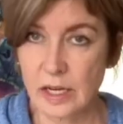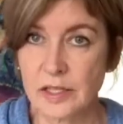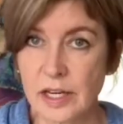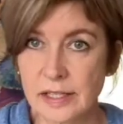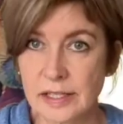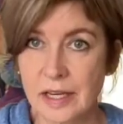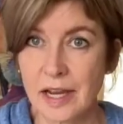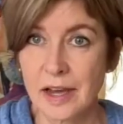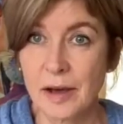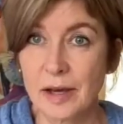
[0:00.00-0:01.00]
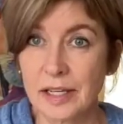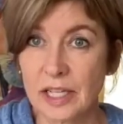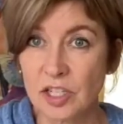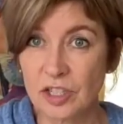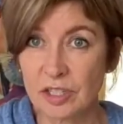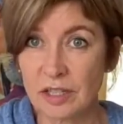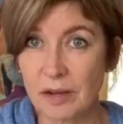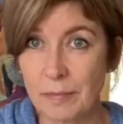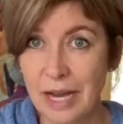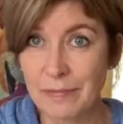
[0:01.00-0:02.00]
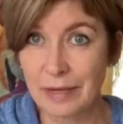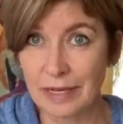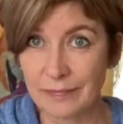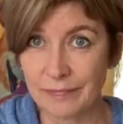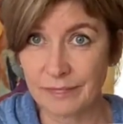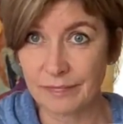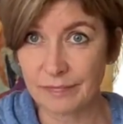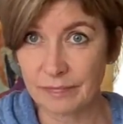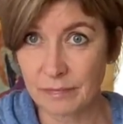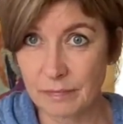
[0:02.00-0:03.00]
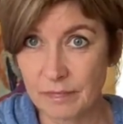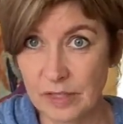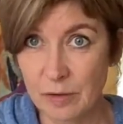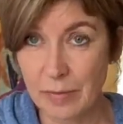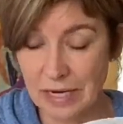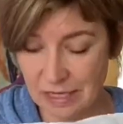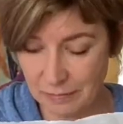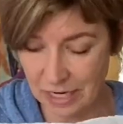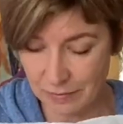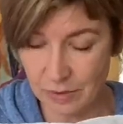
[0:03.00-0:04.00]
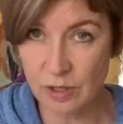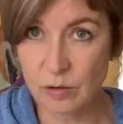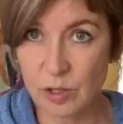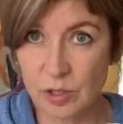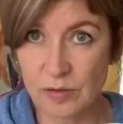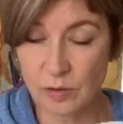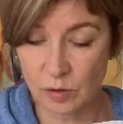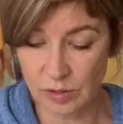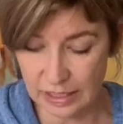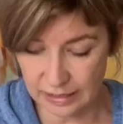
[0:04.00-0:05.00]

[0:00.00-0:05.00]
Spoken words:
just kitchen paper. So baking paper that you'll use for cooking.